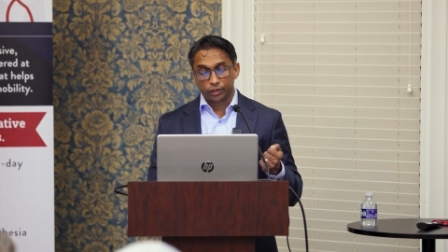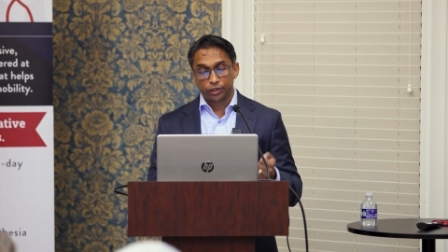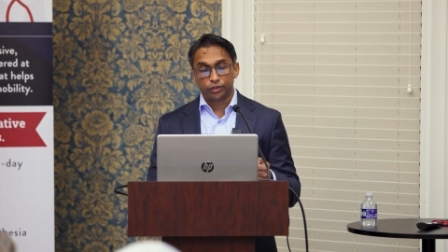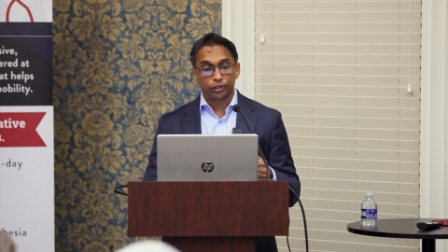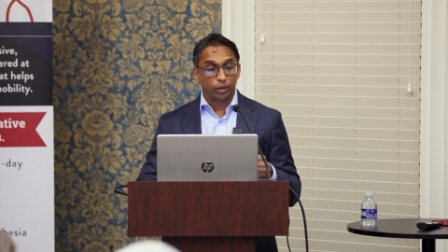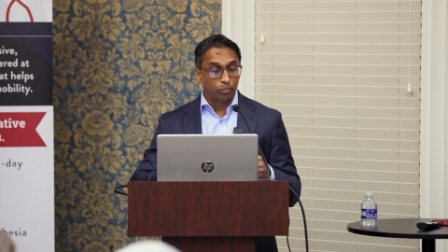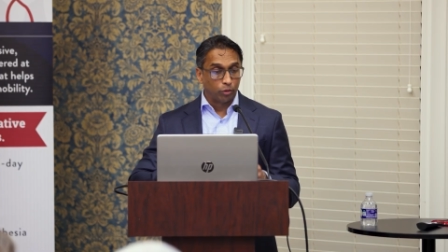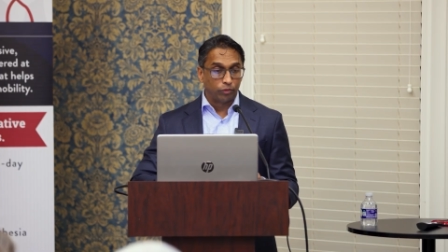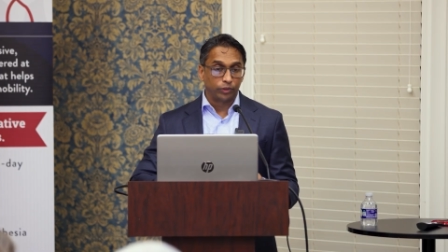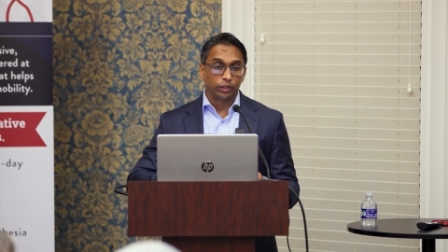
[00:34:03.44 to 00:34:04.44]
it, I touch it, I
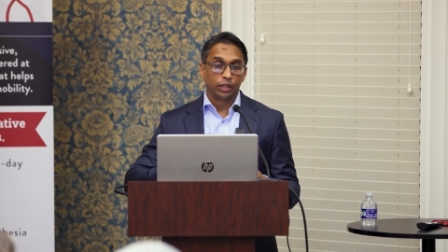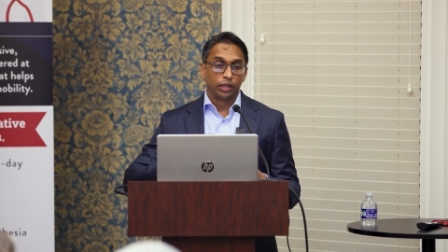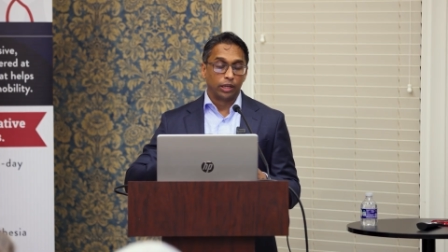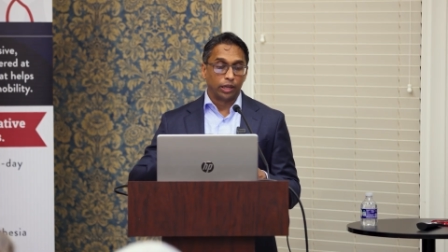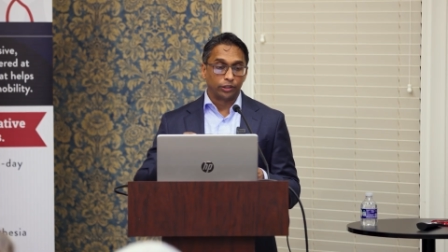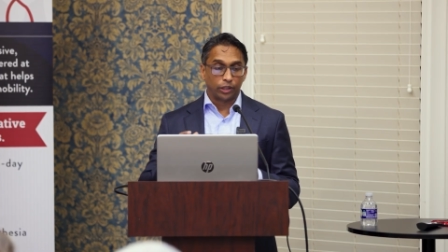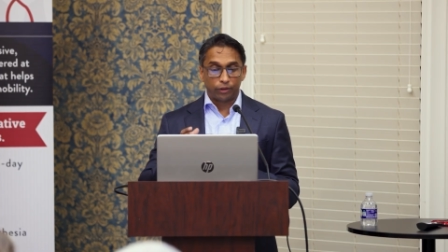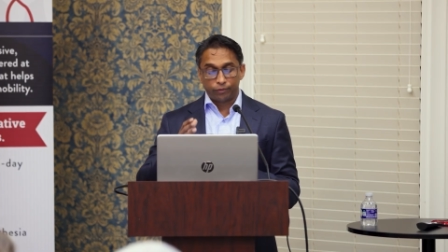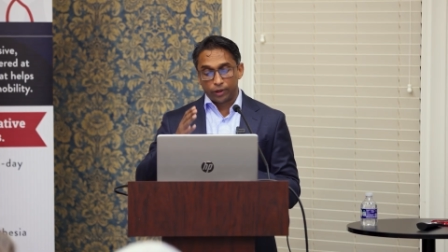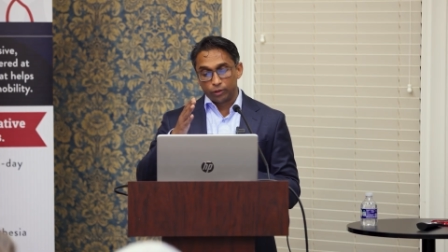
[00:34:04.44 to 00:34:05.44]
move it.
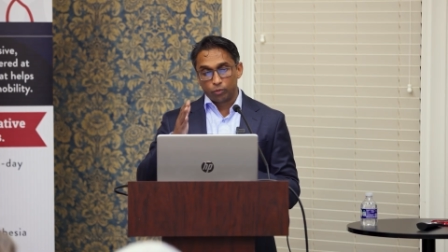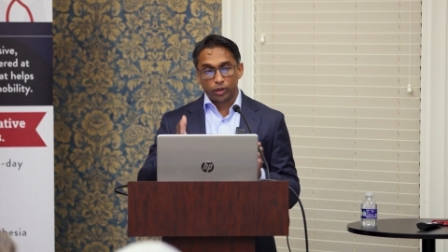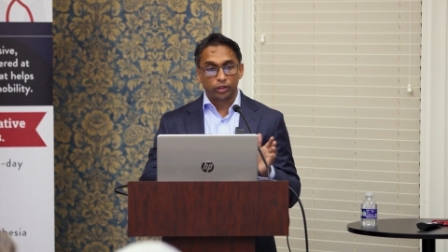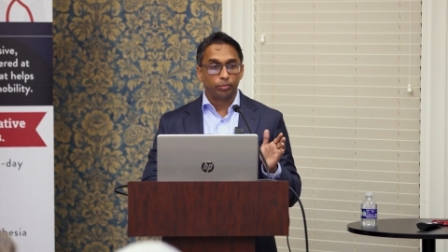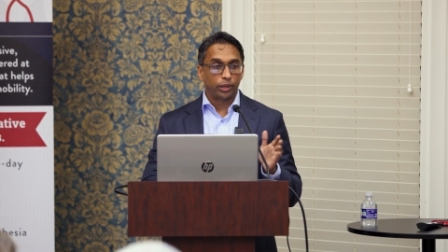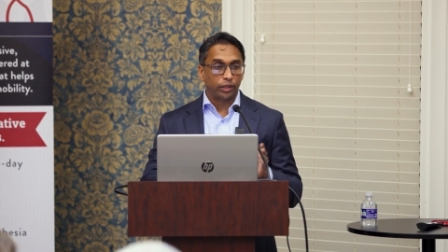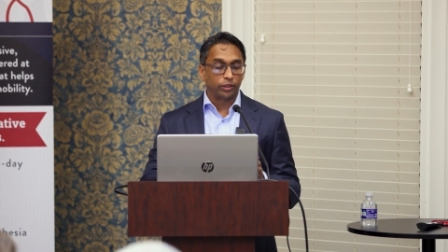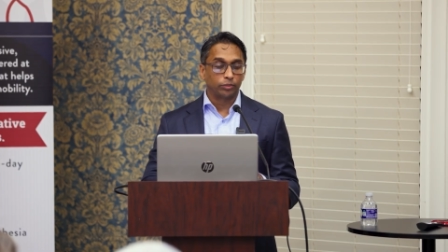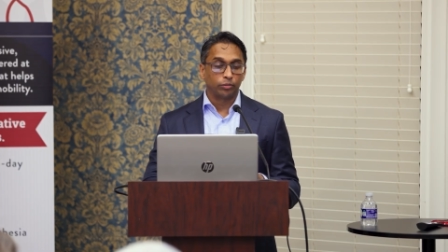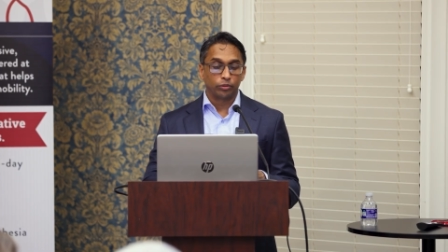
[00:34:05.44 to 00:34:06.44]
I find where the pain
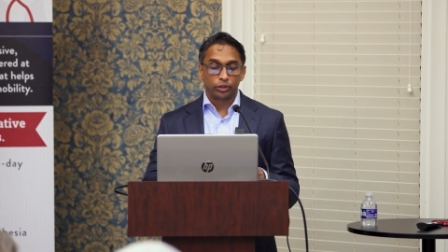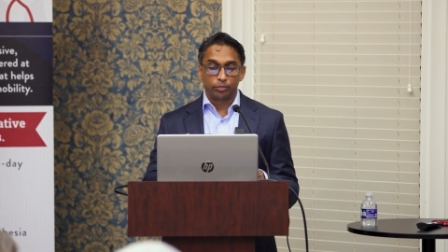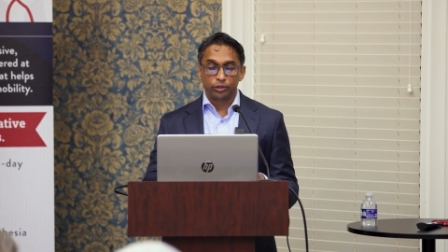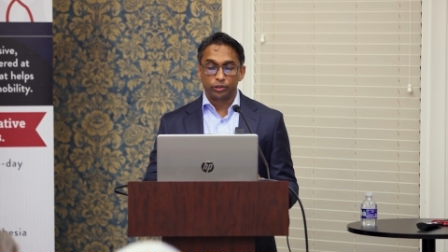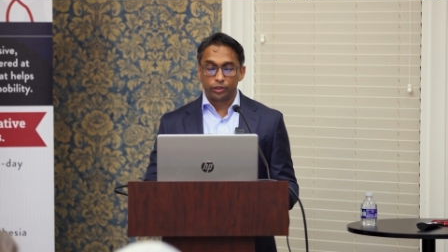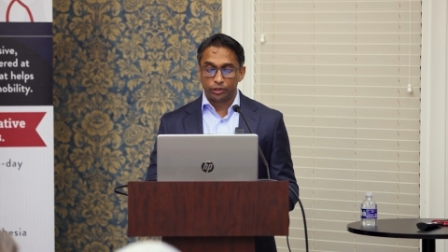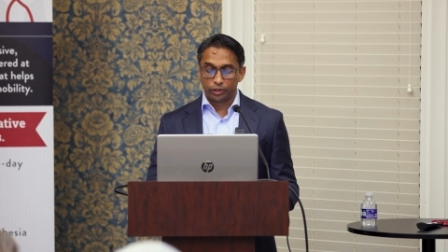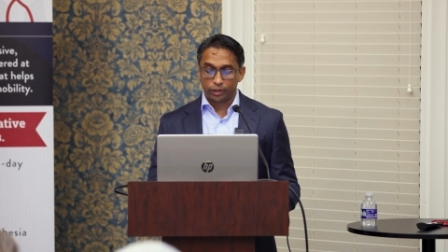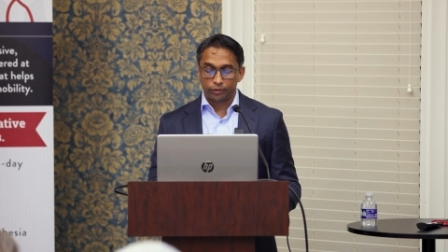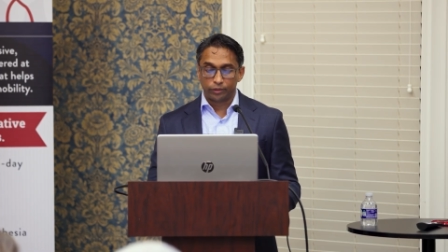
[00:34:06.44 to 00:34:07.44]
is mostly, but you need
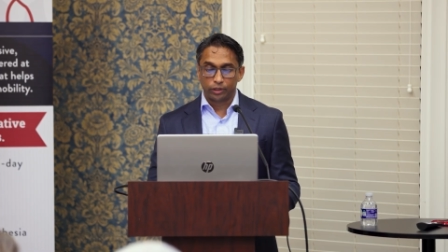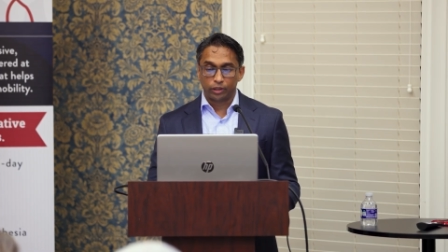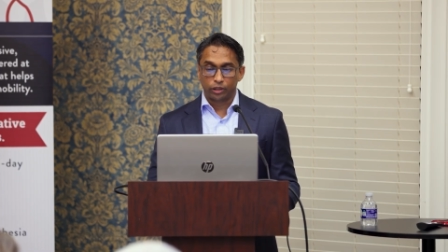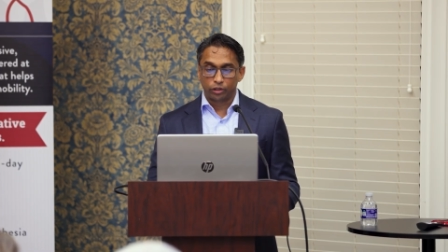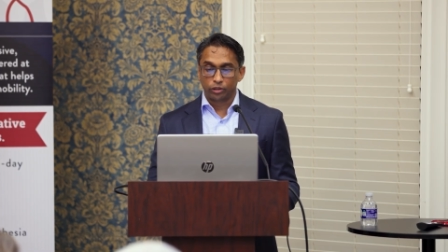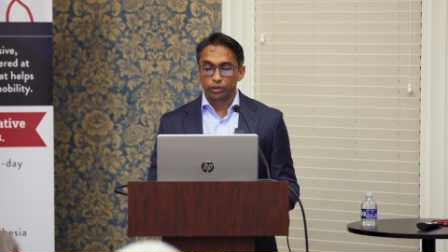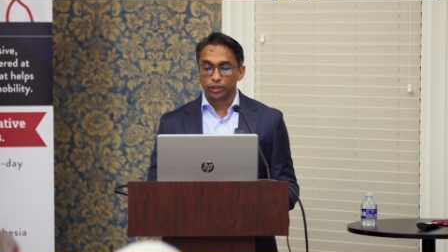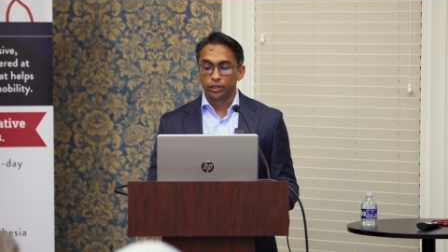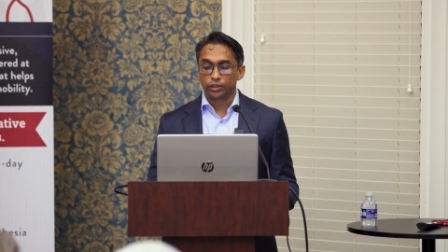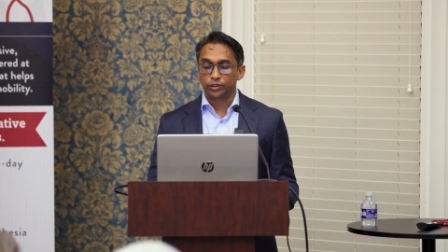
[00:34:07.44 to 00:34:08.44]
to have a good
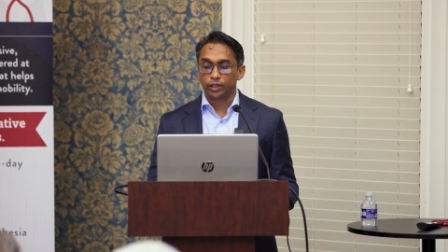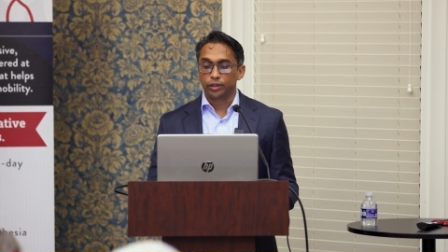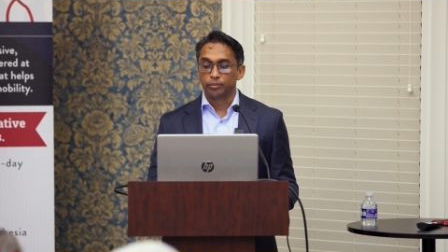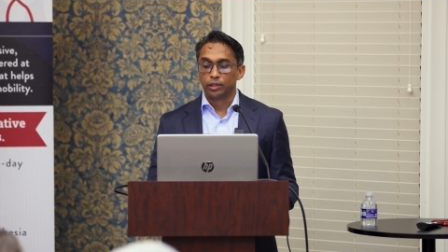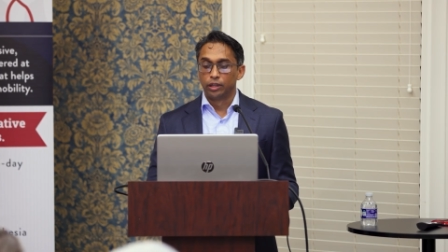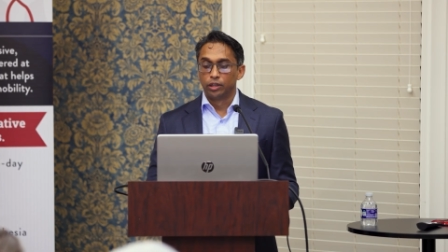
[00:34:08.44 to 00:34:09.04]
knee exam.